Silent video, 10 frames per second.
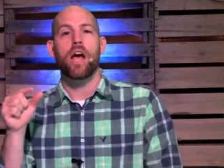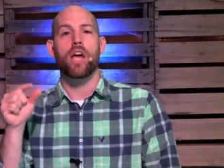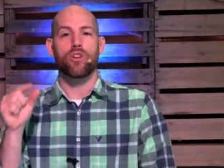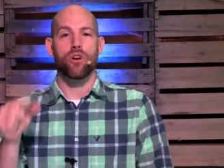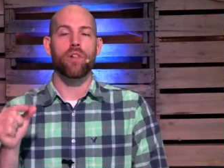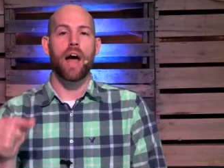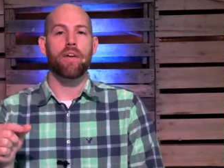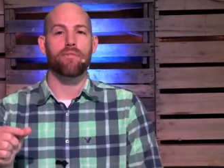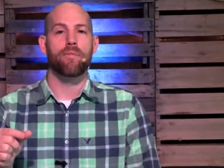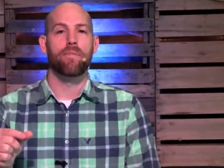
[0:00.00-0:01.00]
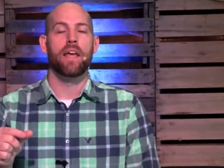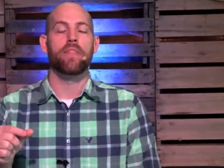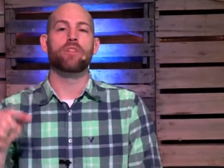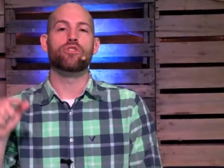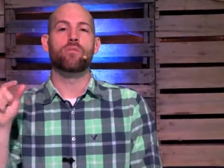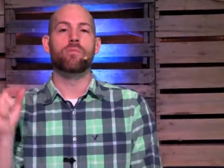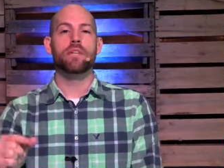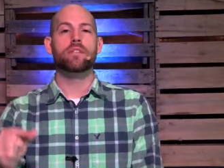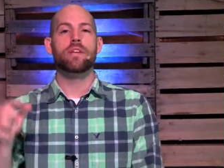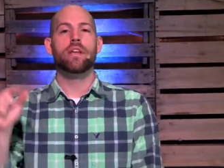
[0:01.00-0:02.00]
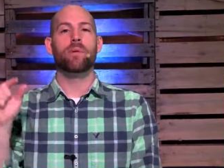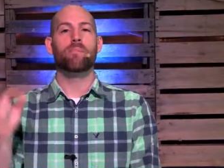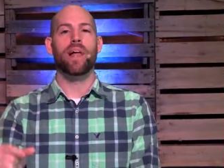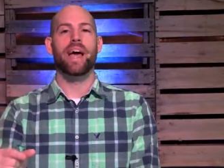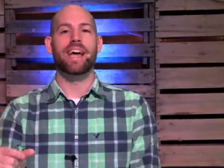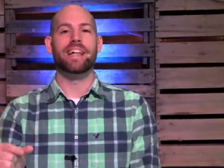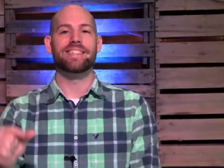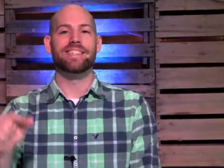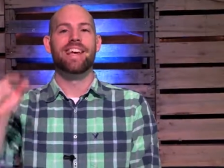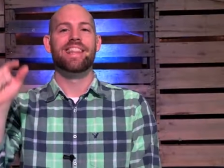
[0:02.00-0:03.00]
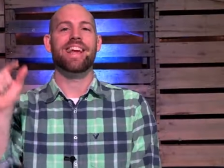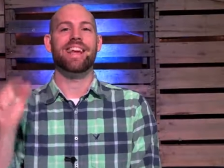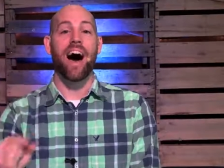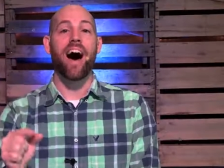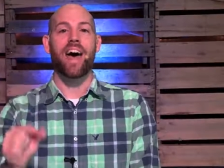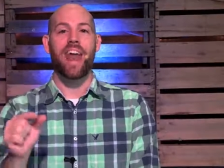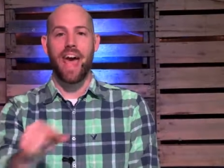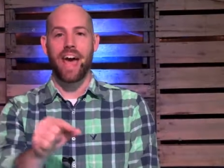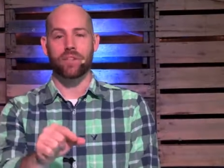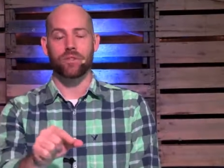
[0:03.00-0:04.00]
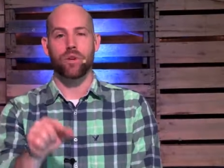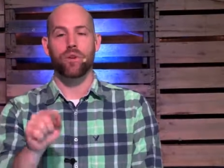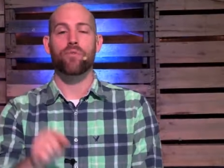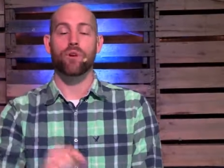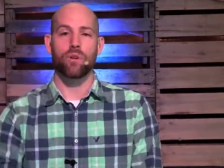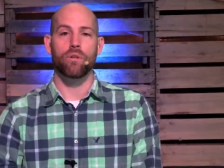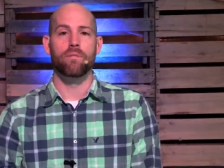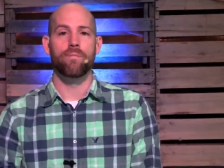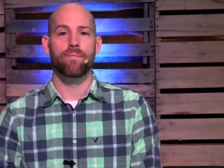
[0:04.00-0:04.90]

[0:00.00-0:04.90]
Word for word: in your life that you miss the plans that God has for you.